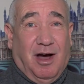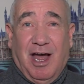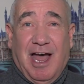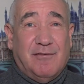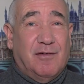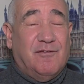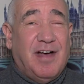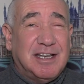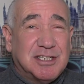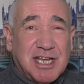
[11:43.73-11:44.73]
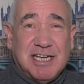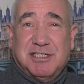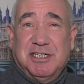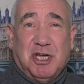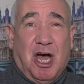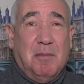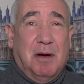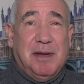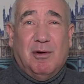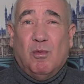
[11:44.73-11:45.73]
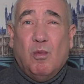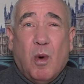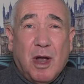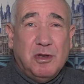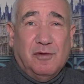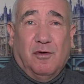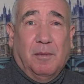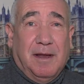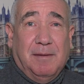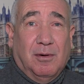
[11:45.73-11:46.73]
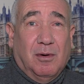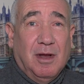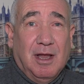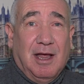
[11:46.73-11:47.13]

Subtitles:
I have a fantastic time. I meet wonderful people,